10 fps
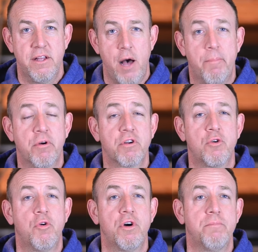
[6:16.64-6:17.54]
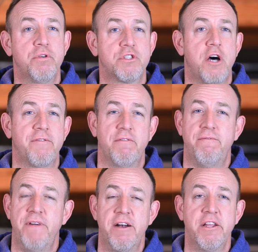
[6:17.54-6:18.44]
A burnt coil puts off a
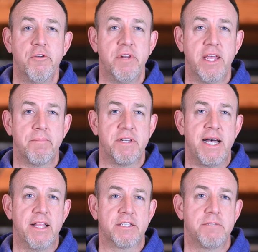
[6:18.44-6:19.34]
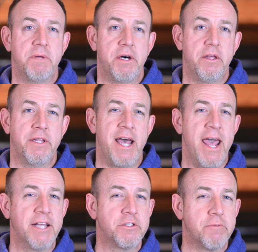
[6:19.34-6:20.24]
very unique metallic smell that
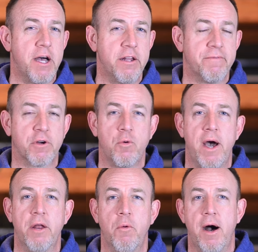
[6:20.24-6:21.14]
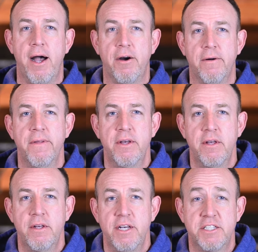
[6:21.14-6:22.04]
hangs around it for quite a while.
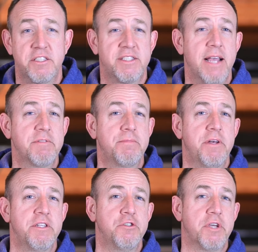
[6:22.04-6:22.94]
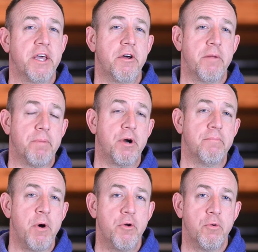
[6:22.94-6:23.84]
It's the same smell that you get on a burnt
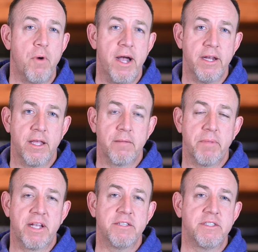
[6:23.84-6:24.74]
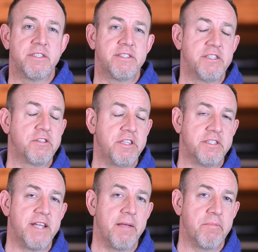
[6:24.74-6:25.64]
motor winding because it's essentially the
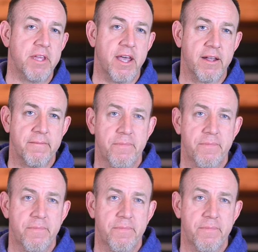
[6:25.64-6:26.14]
same thing.